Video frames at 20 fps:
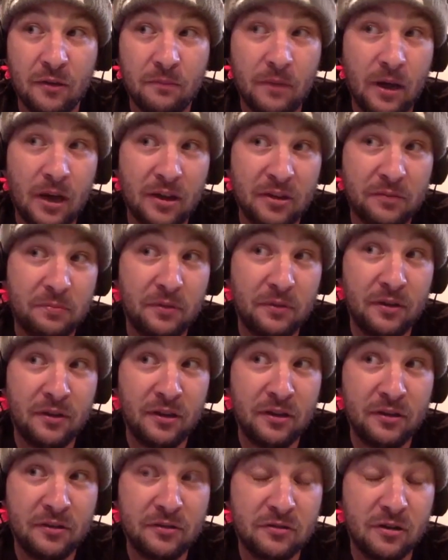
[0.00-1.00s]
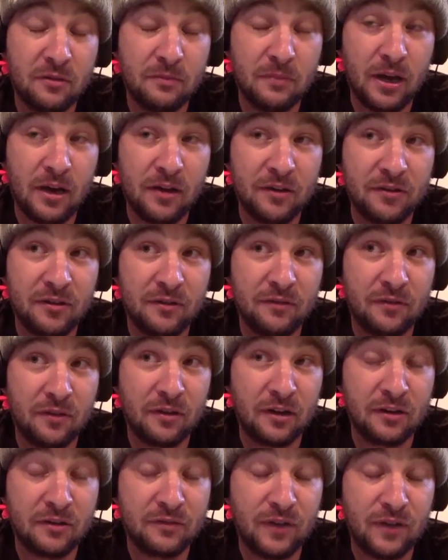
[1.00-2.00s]
possibly in the history of boxing for the
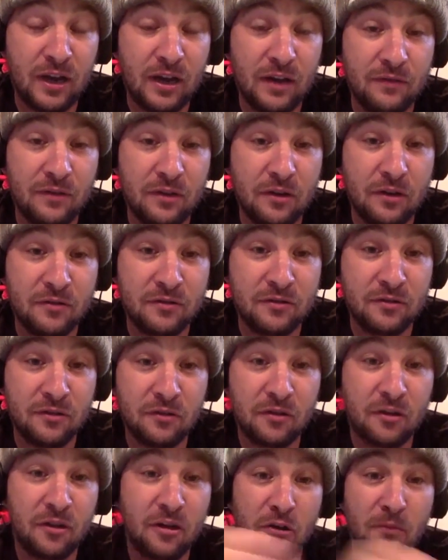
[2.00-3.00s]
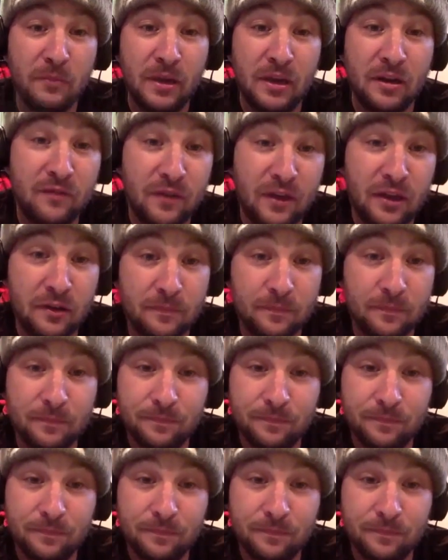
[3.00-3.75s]
next 5 years, and you're the co-main event.